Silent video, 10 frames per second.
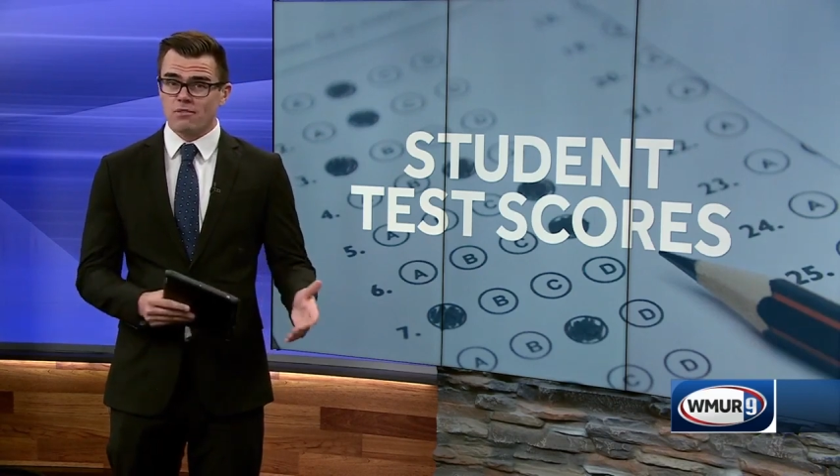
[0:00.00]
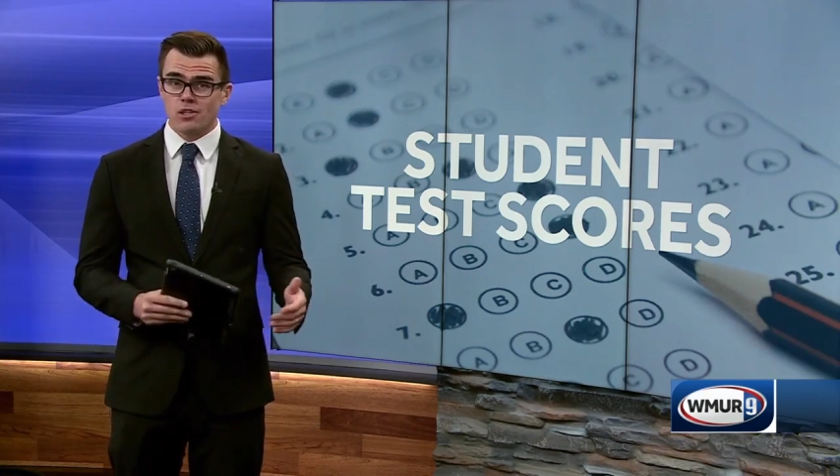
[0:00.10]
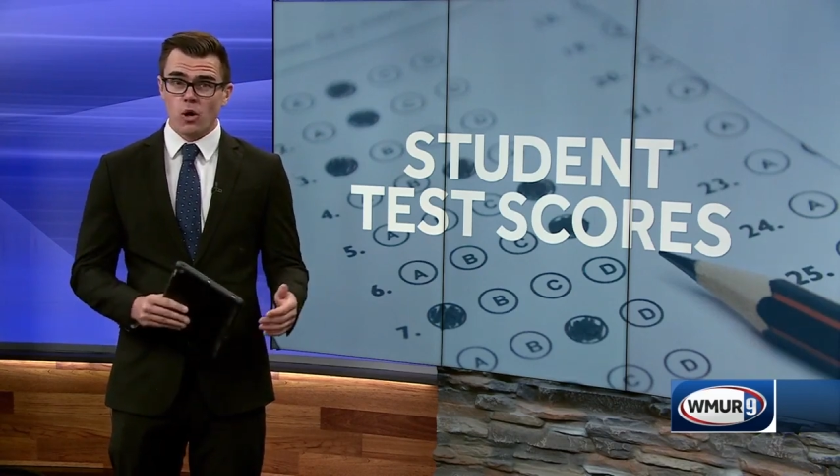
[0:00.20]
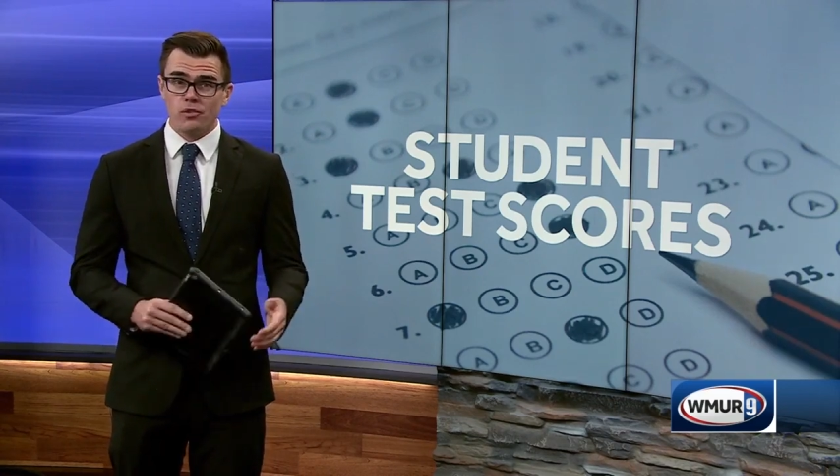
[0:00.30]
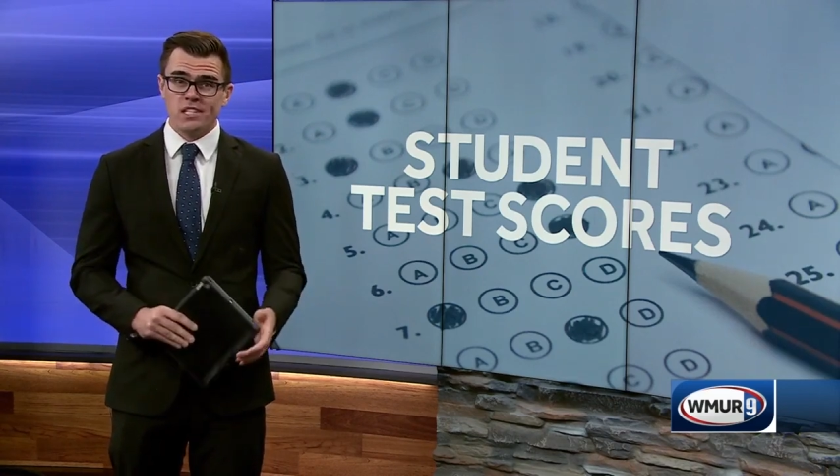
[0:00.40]

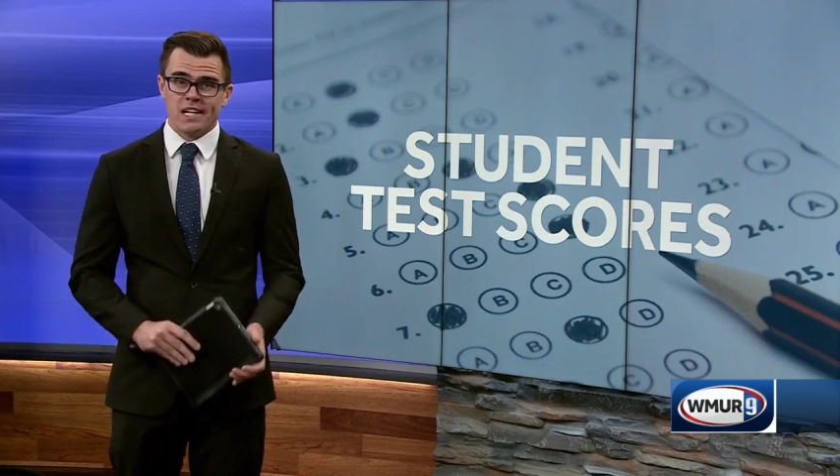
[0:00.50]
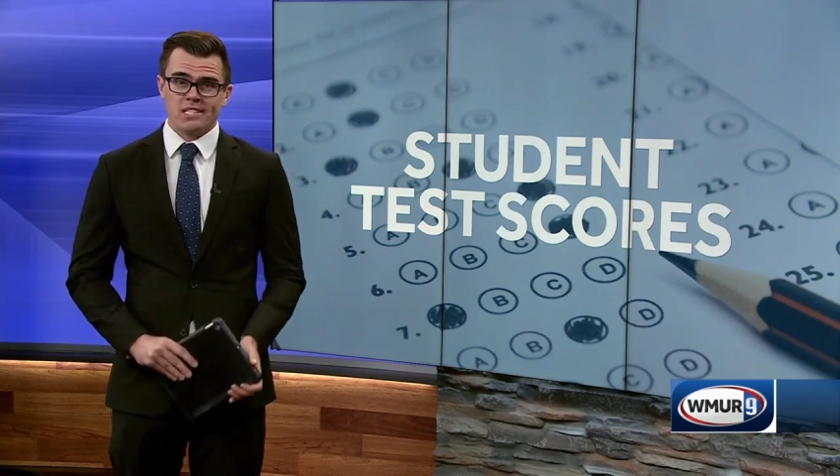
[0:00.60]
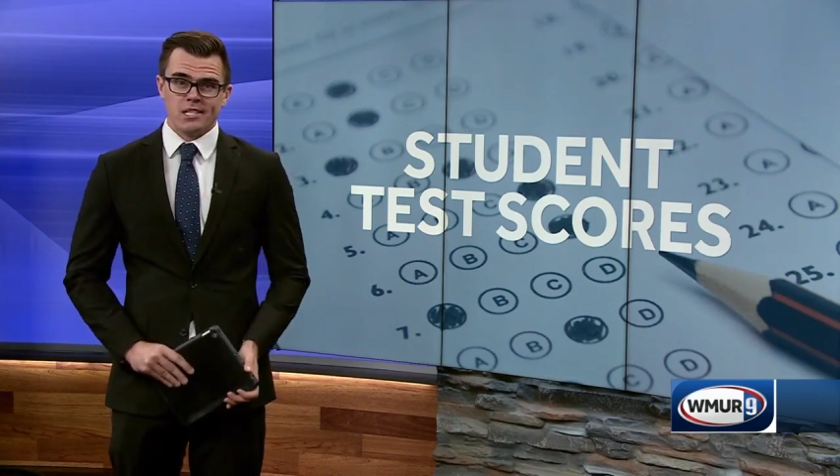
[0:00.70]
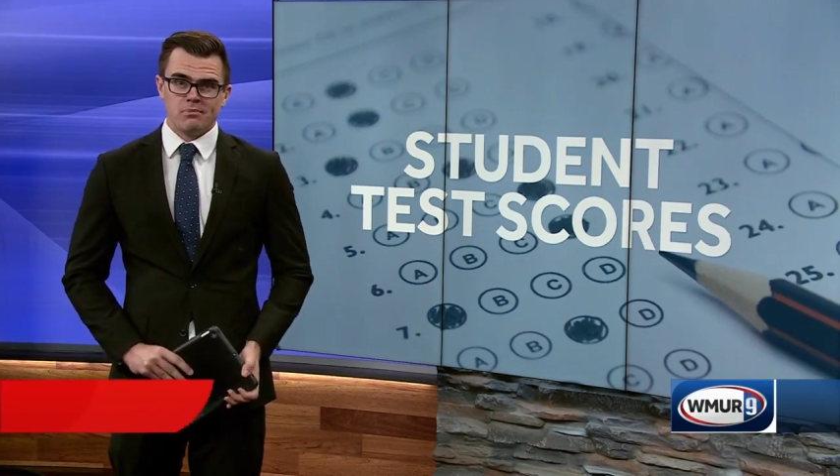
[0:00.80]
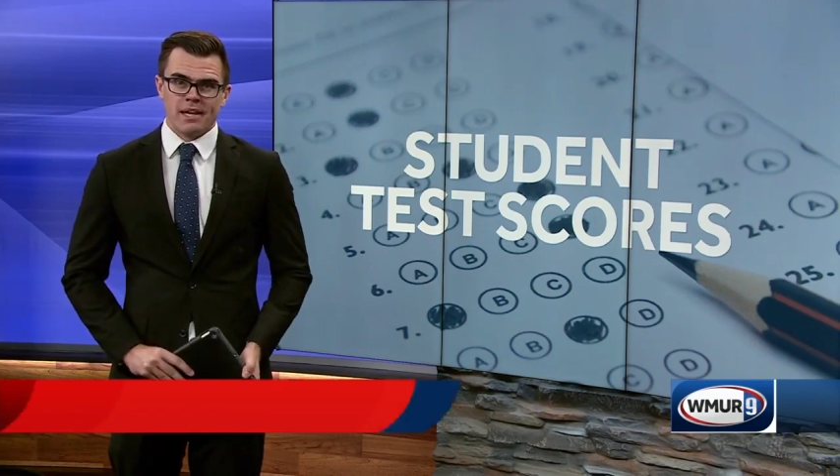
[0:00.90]
COVID
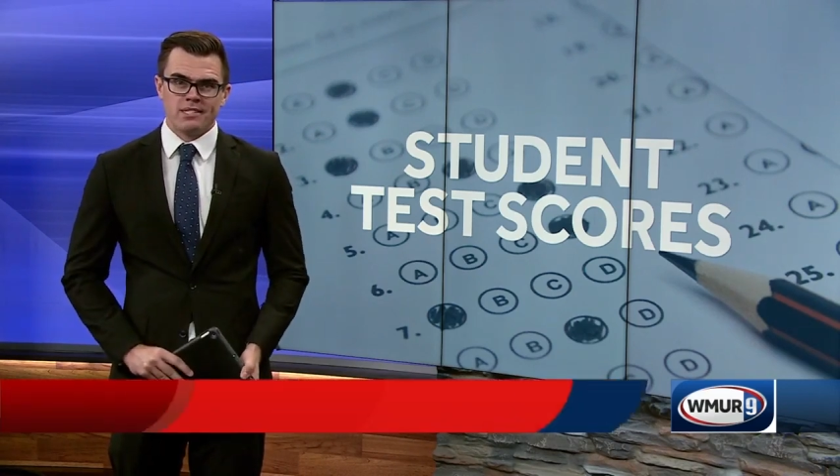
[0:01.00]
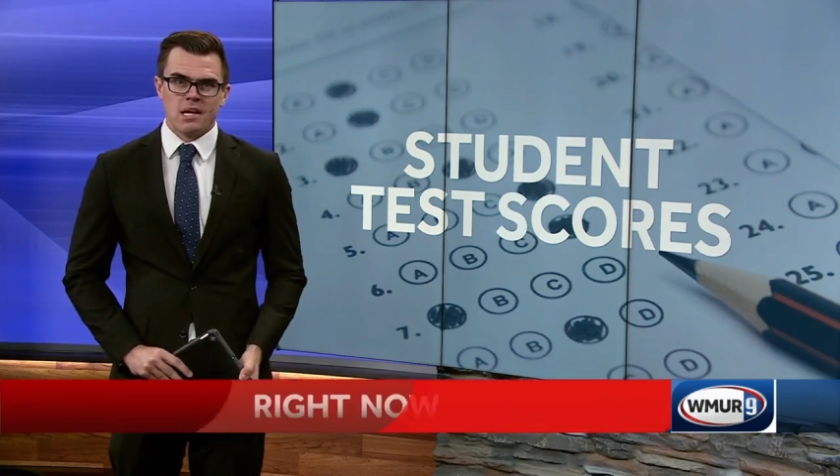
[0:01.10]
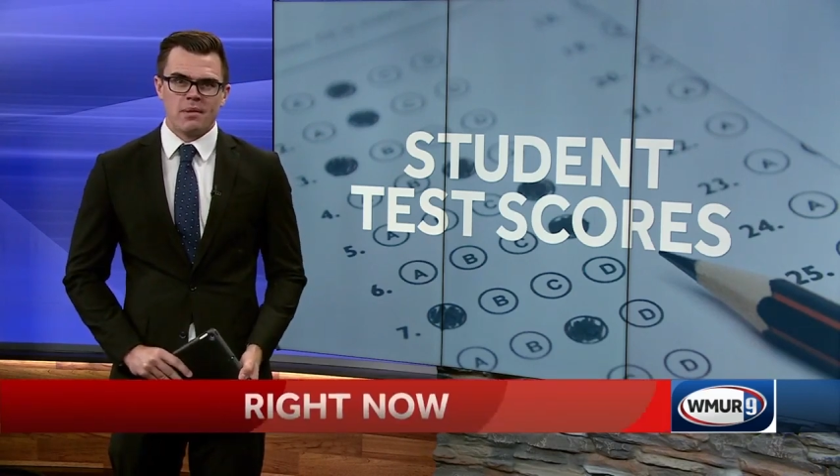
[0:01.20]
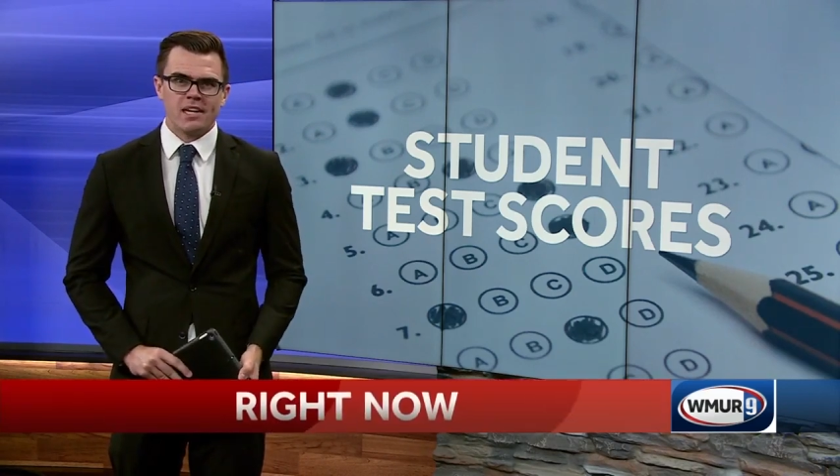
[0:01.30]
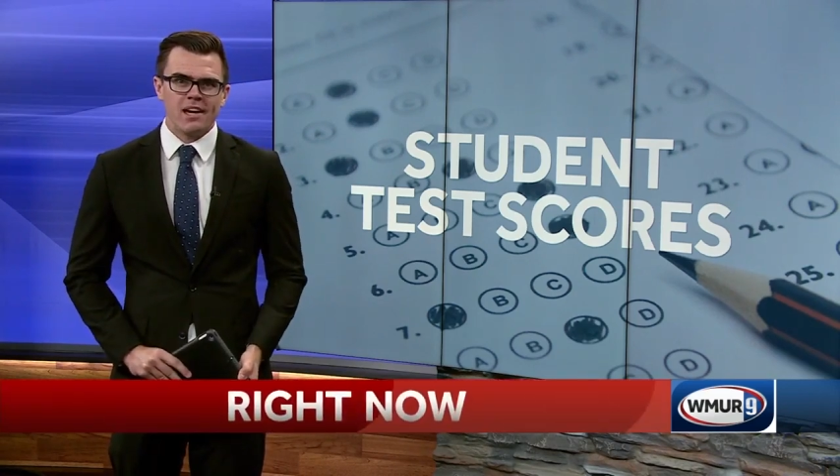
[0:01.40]
19
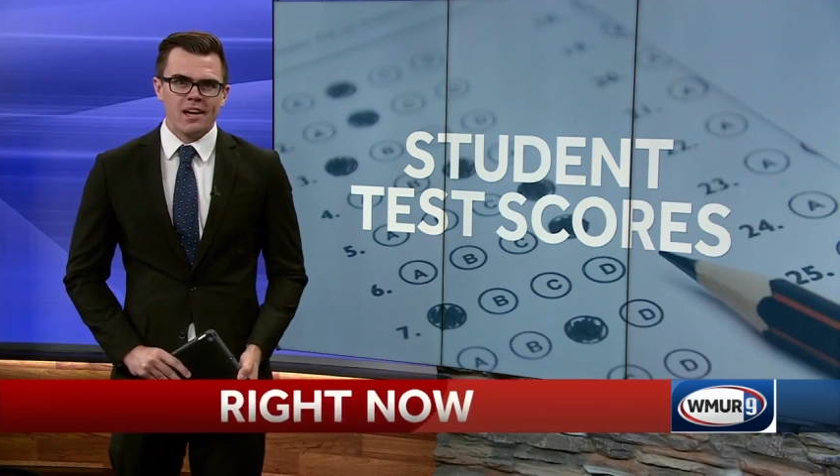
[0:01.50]
pandemic.